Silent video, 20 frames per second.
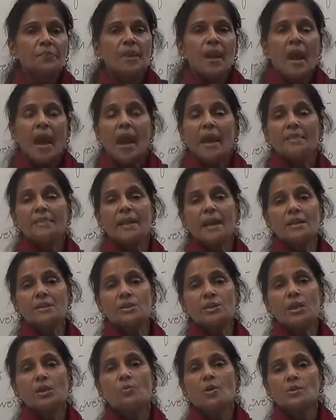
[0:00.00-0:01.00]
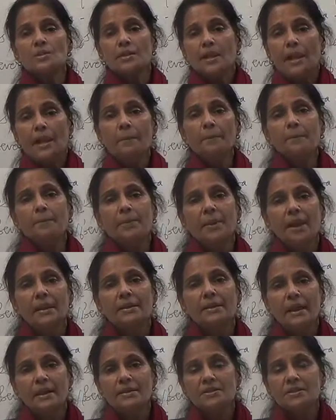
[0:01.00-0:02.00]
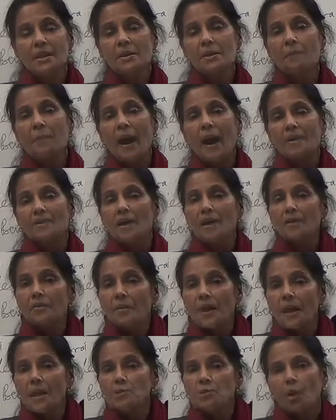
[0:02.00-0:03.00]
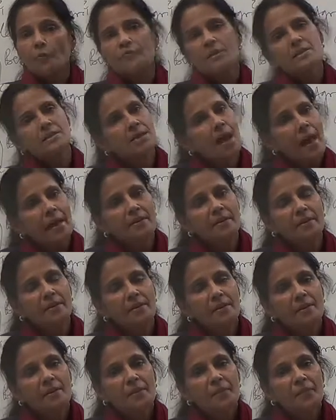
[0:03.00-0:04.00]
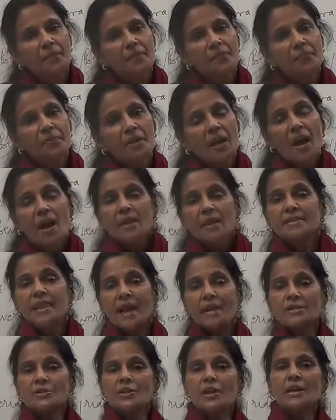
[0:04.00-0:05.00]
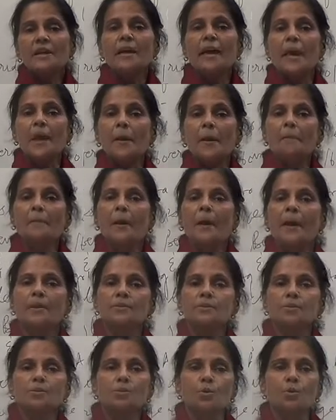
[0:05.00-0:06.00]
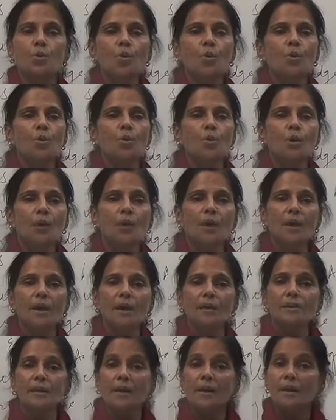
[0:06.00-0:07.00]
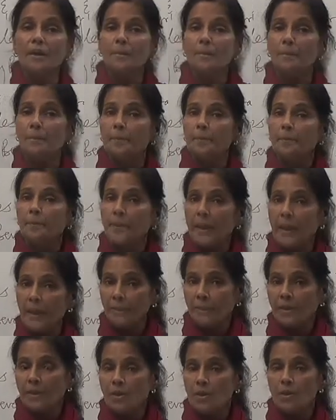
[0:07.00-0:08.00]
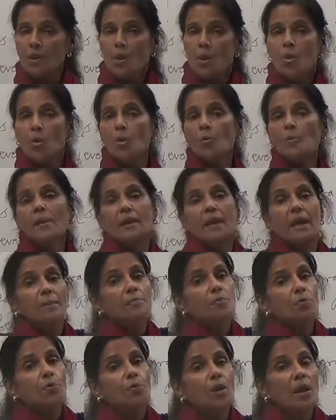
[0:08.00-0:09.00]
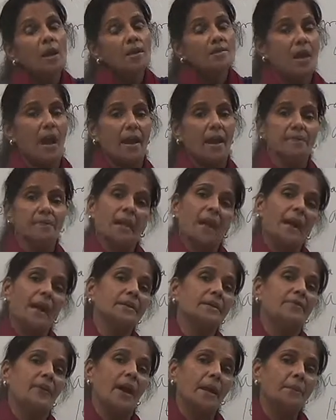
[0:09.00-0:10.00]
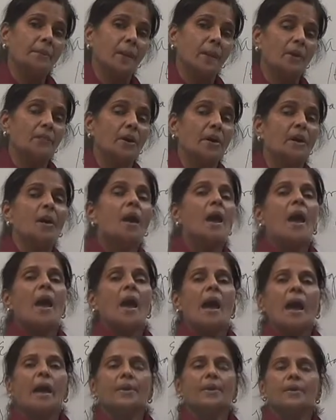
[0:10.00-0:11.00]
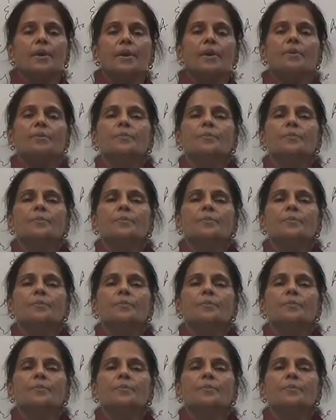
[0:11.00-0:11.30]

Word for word: and then she was impregnated by the rays of the sun then she gave birth to uh, the people who became rulers and they had divine power. And uh,